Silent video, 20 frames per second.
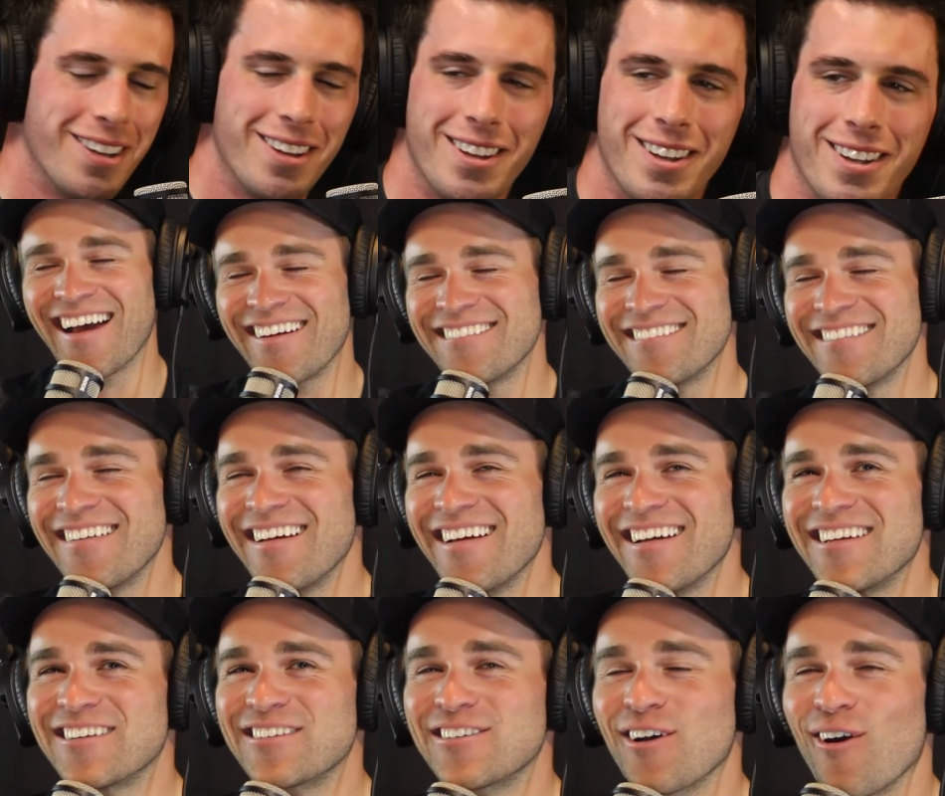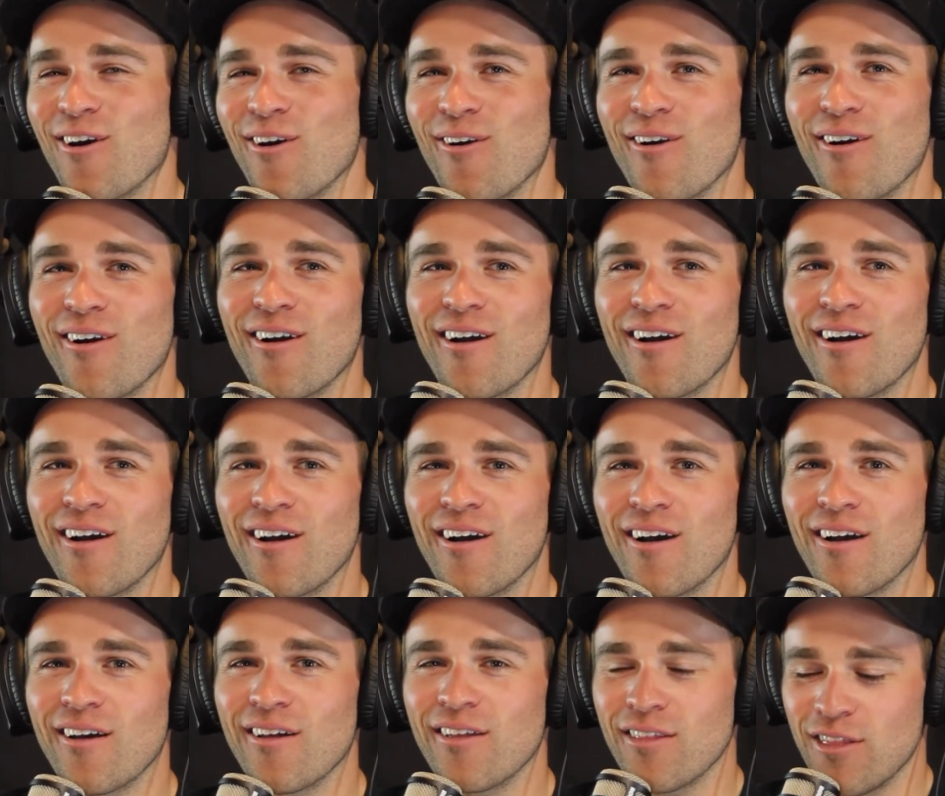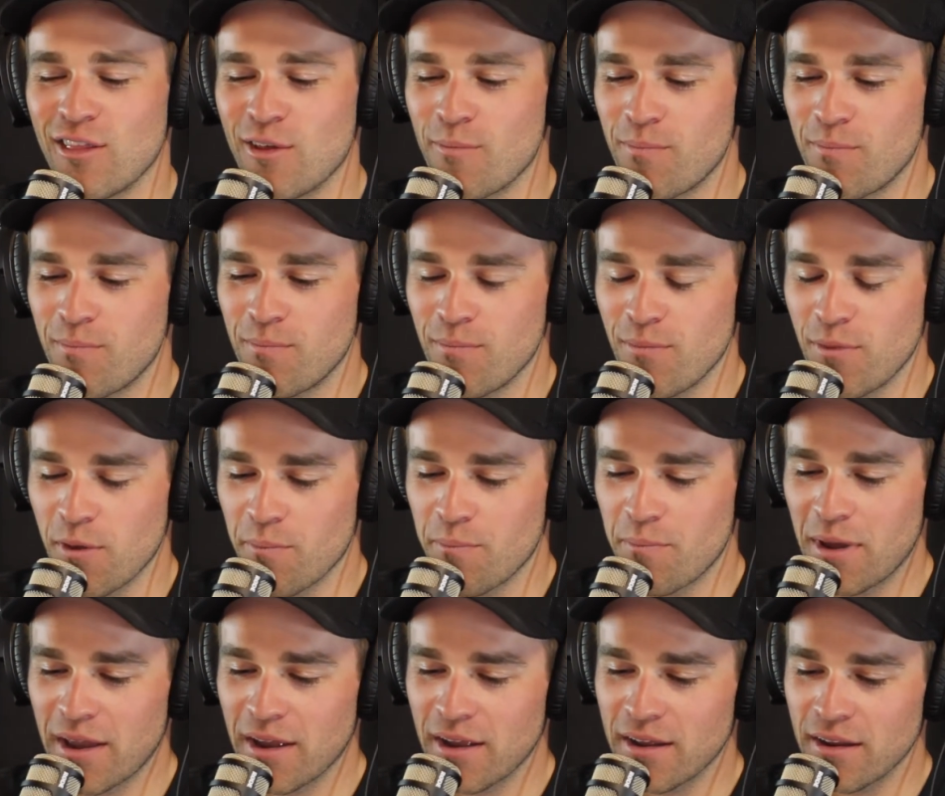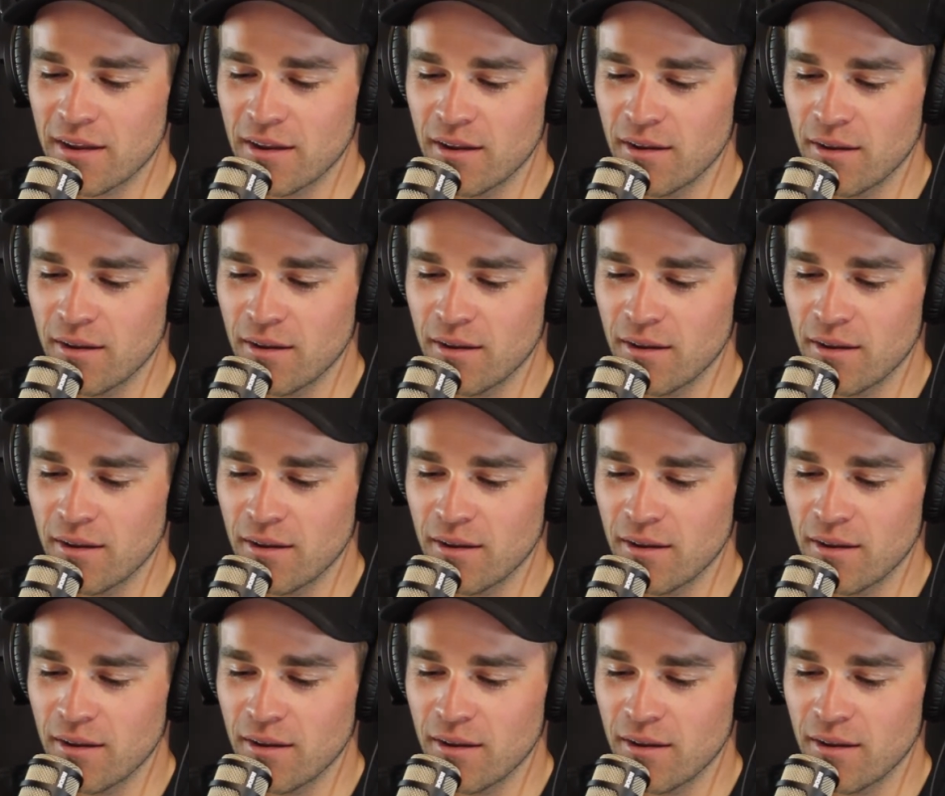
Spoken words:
Yeah. So the big